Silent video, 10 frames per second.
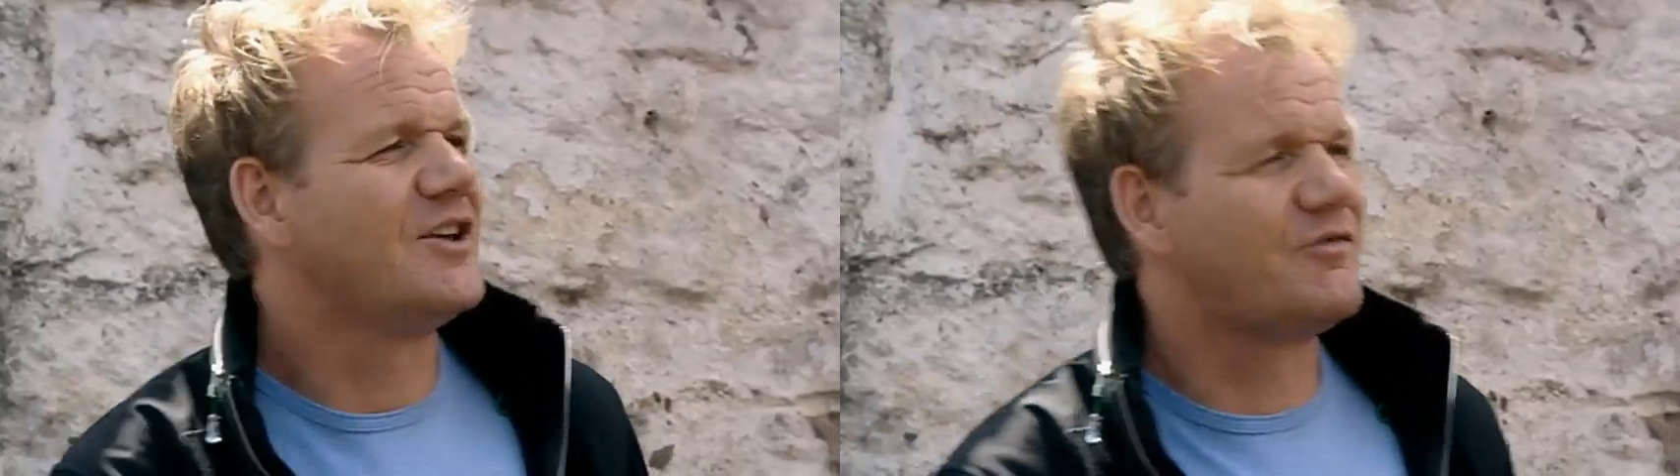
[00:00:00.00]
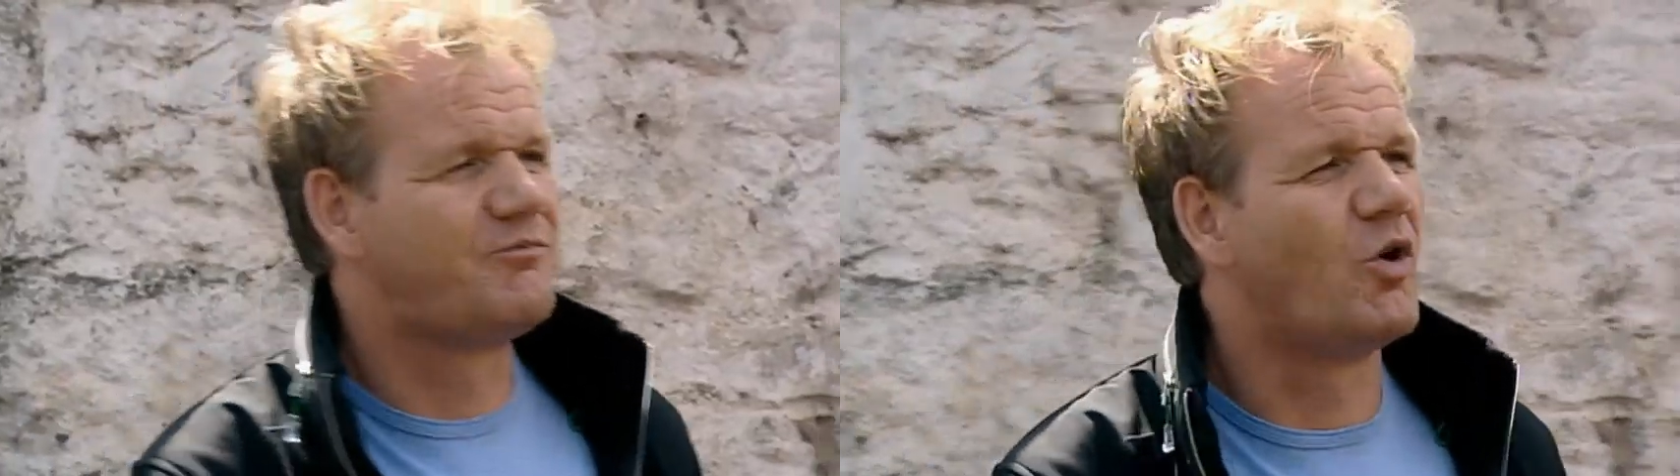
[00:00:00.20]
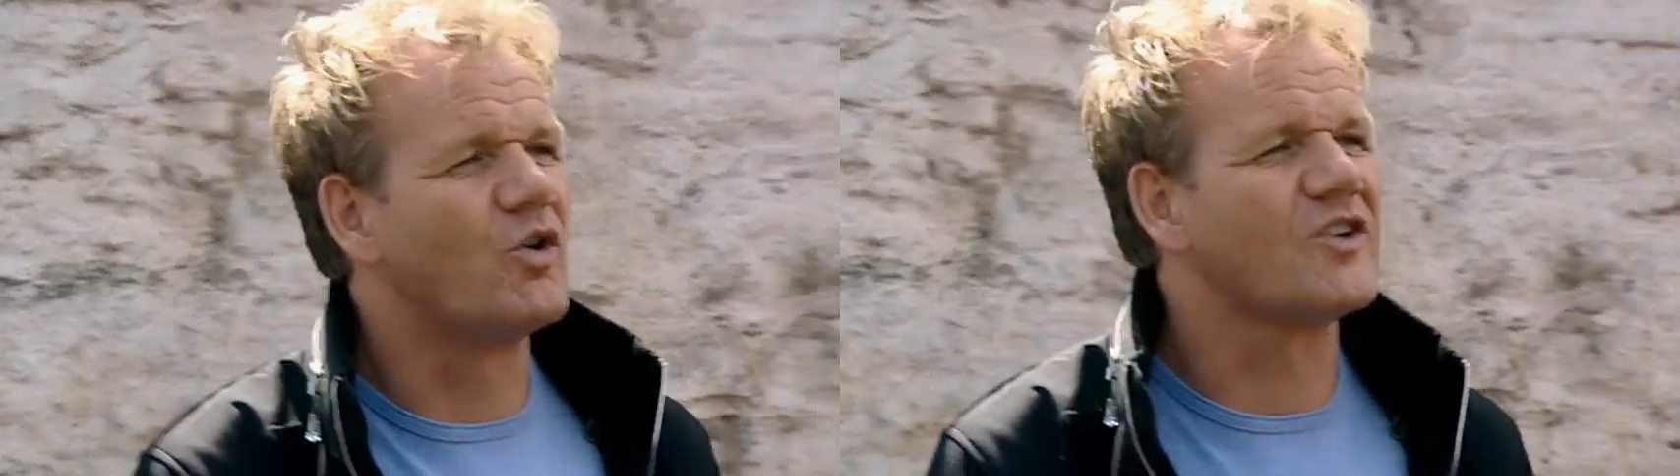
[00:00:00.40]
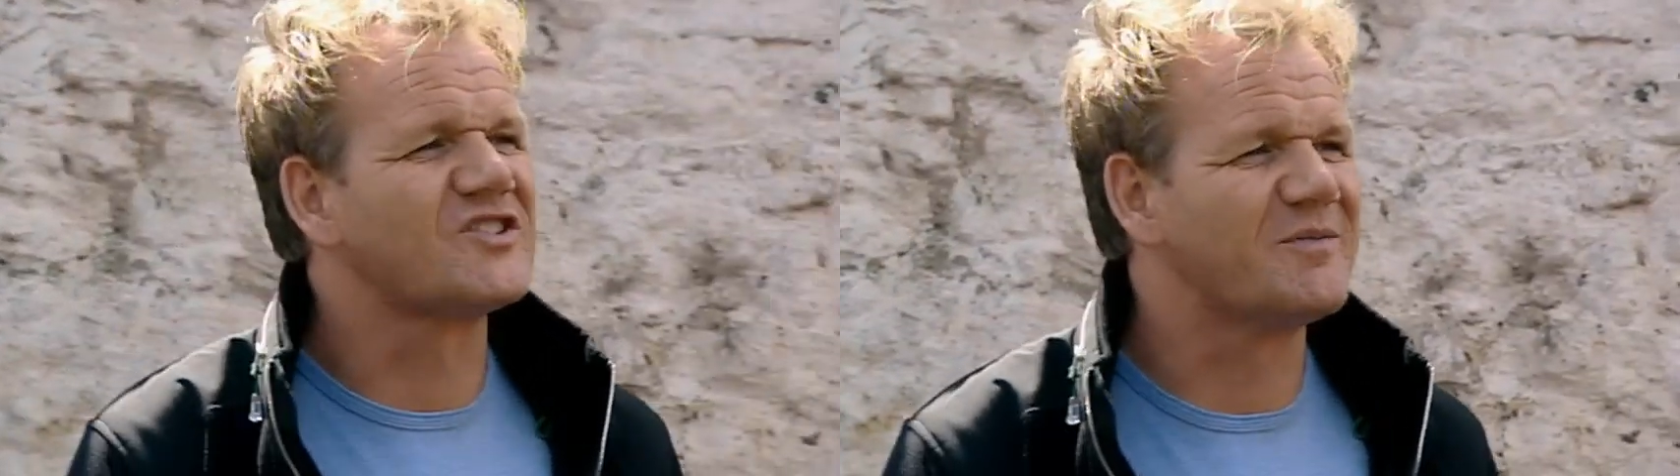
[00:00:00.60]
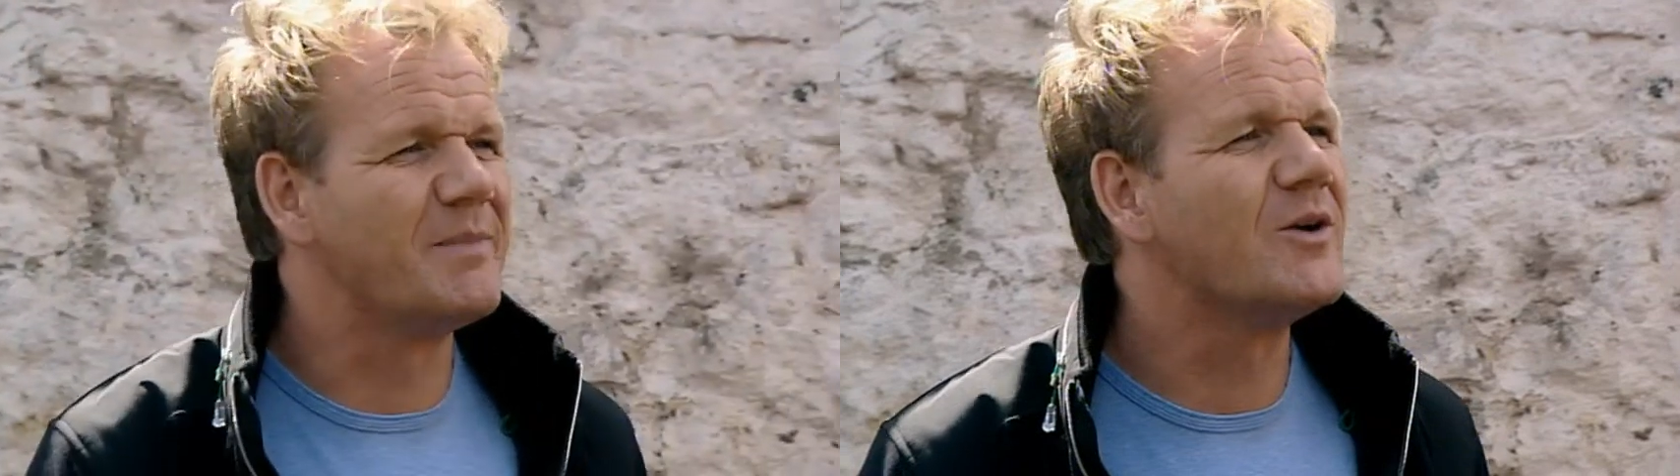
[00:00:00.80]
You've bought
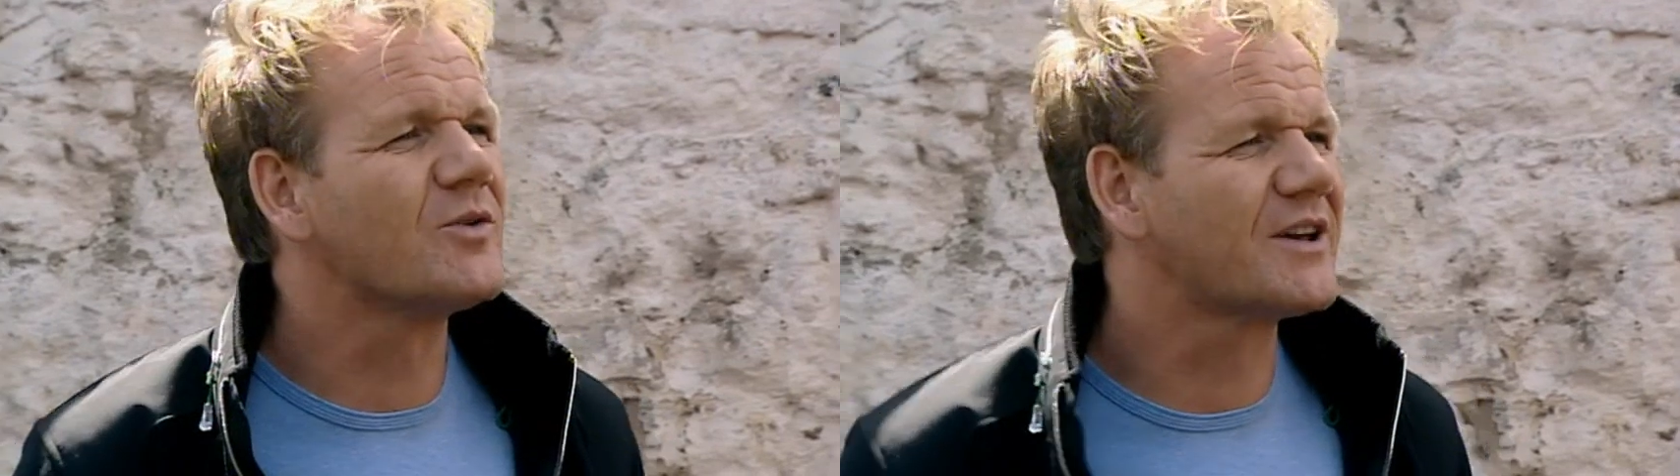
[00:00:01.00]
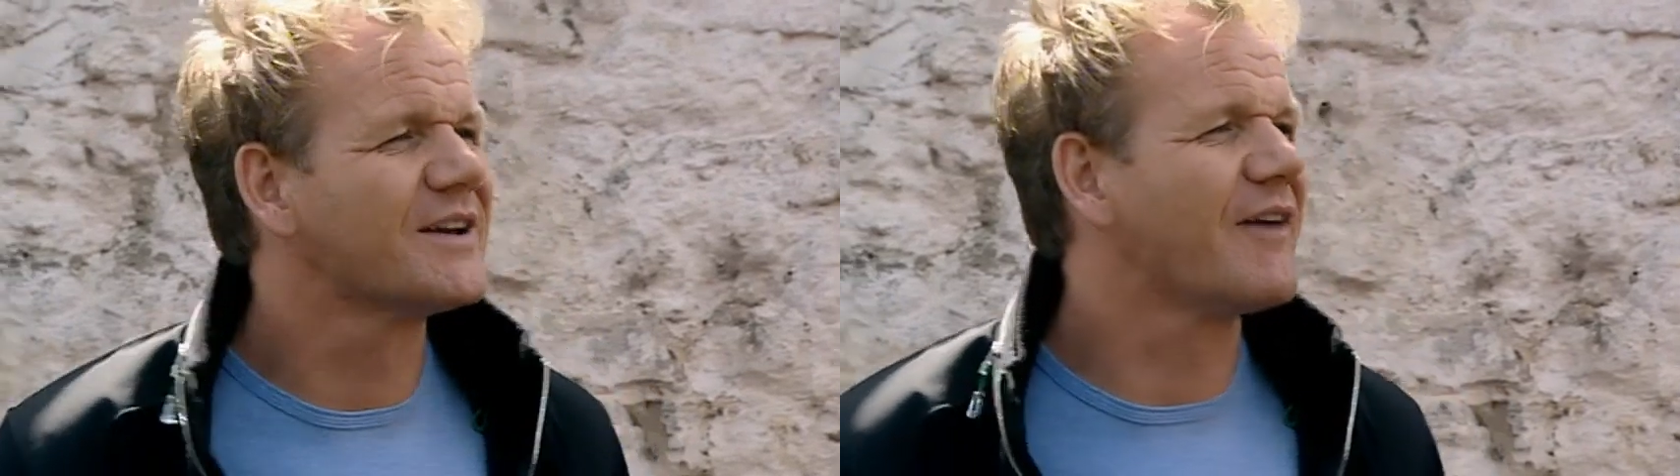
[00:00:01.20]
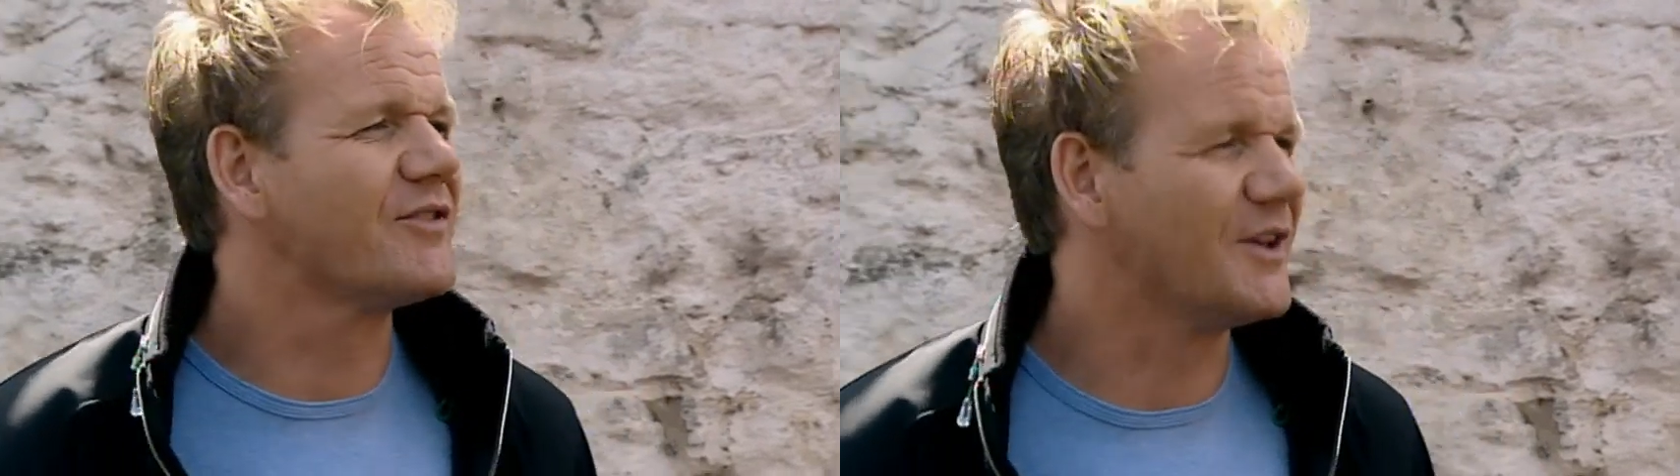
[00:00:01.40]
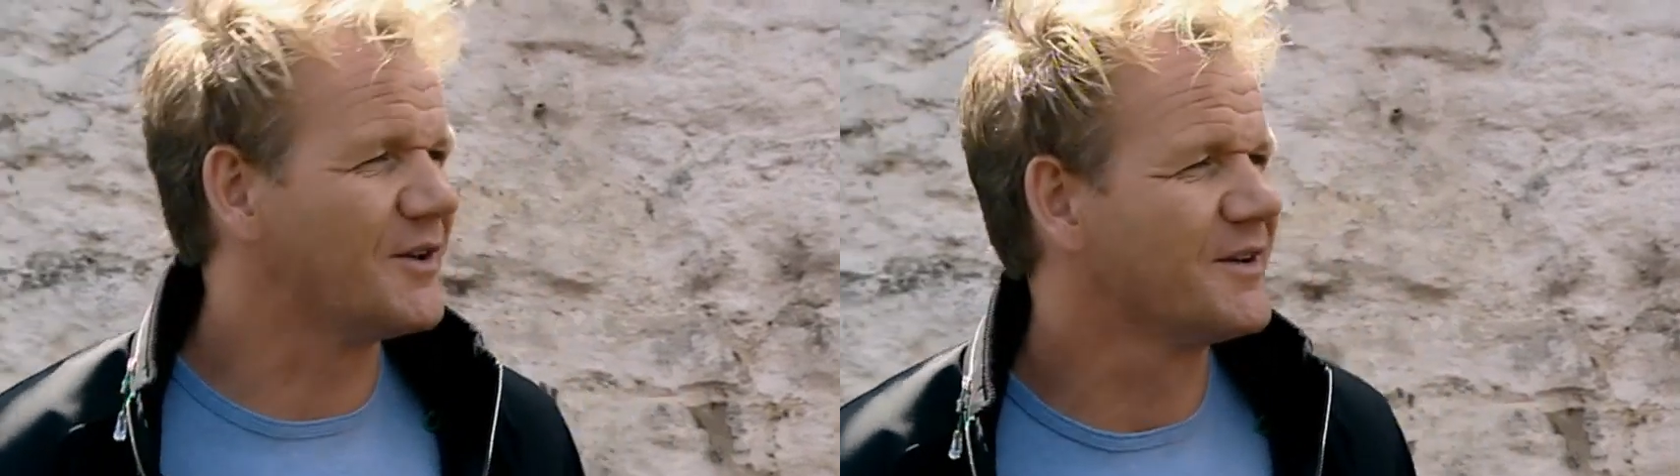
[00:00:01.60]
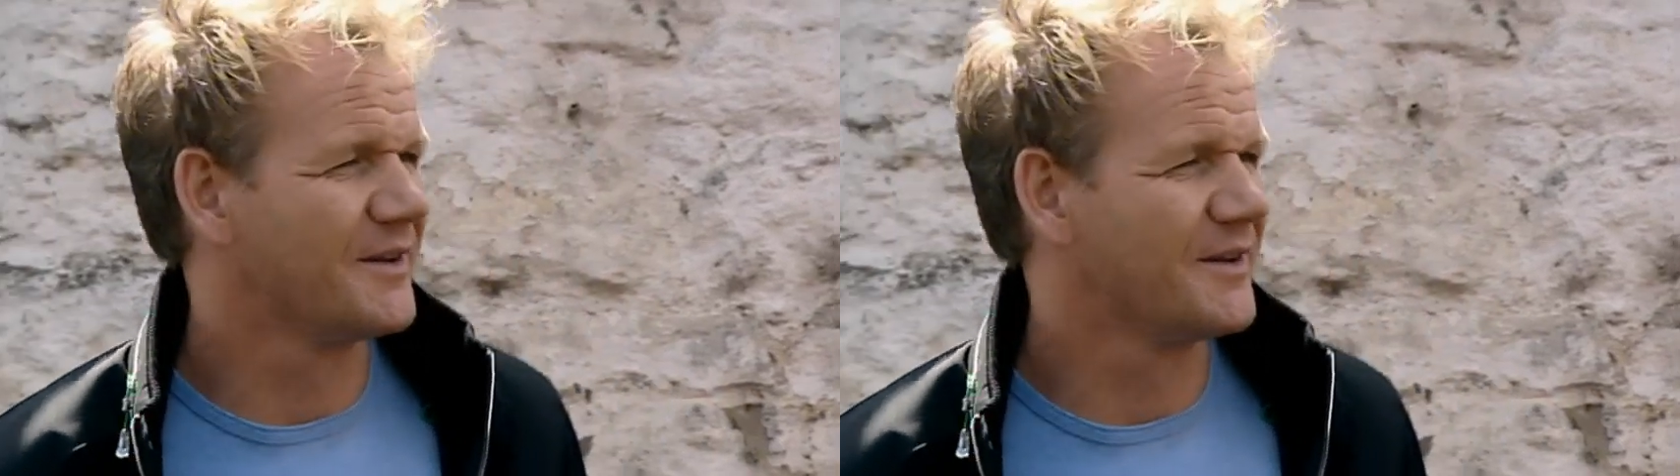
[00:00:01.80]
lots of milk, haven't you?